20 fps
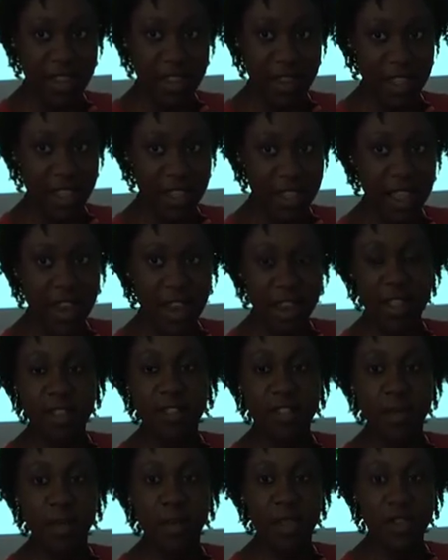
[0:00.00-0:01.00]
a need that
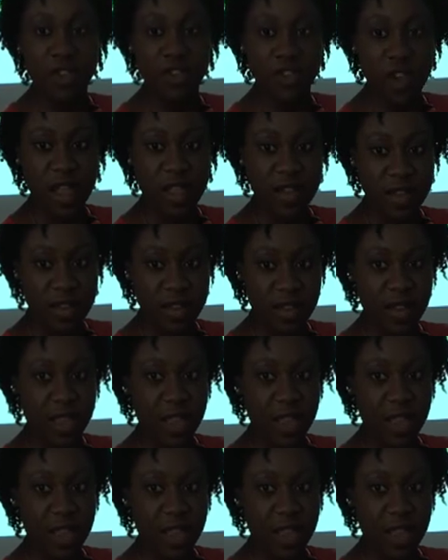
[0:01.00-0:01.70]
needs to be addressed.